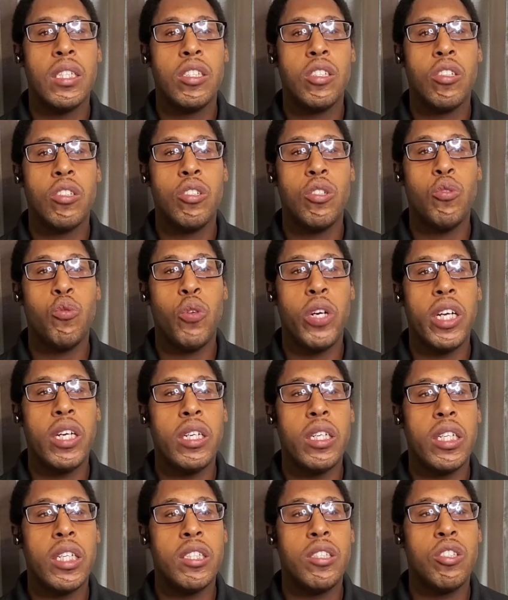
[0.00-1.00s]
So you
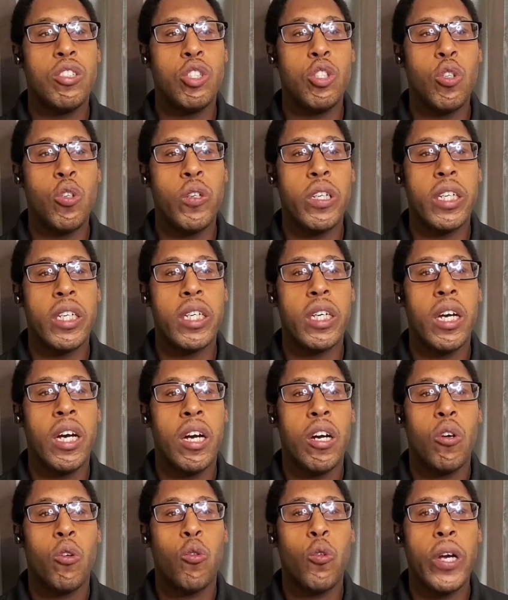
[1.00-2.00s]
will enjoy
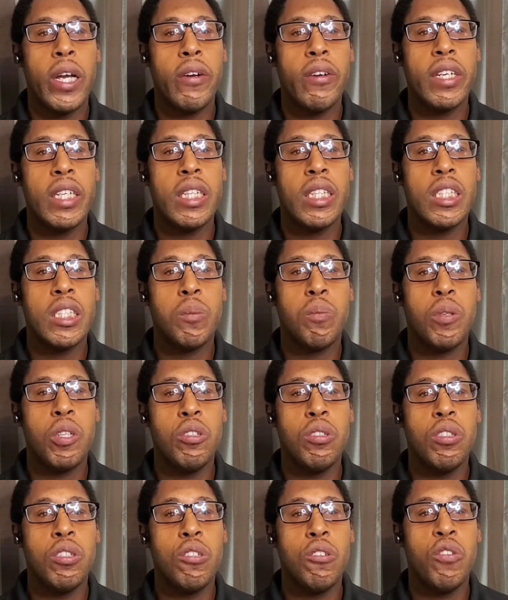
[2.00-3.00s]
wearing this
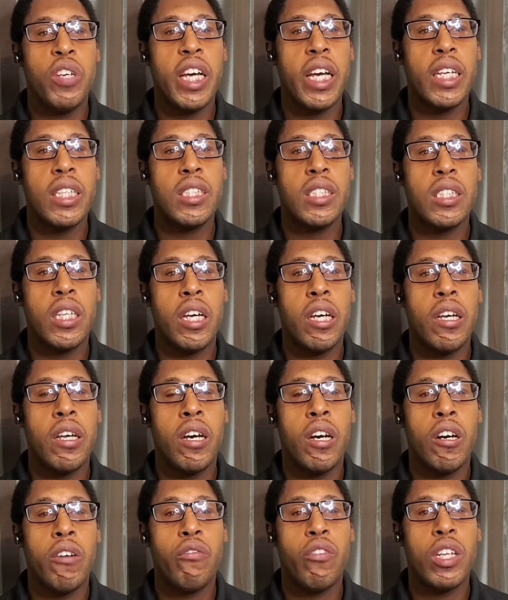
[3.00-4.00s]
Bluetooth
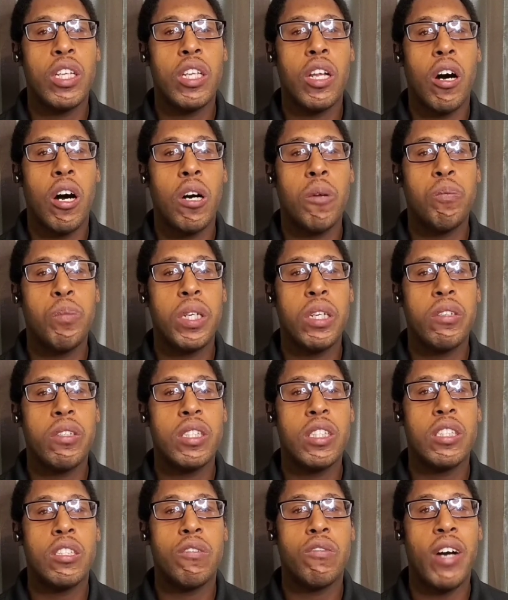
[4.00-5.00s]
headset for long
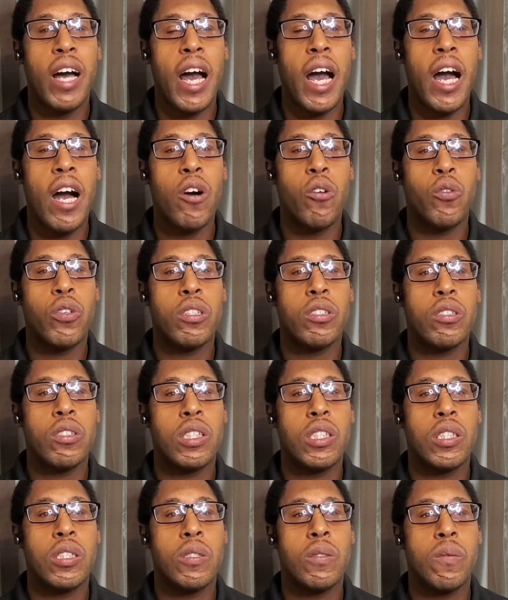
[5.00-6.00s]
periods of
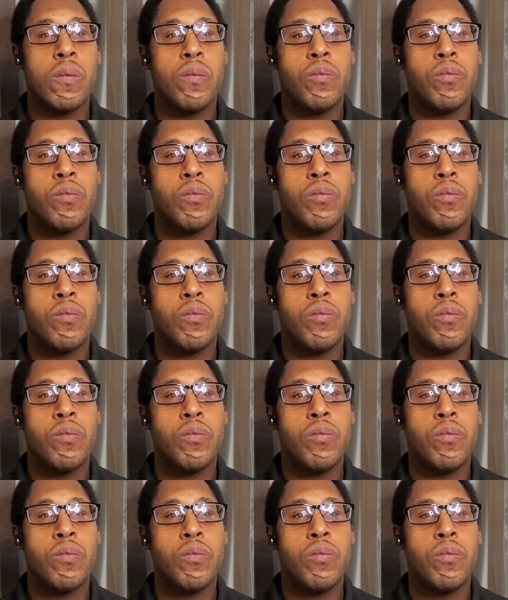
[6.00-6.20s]
hours.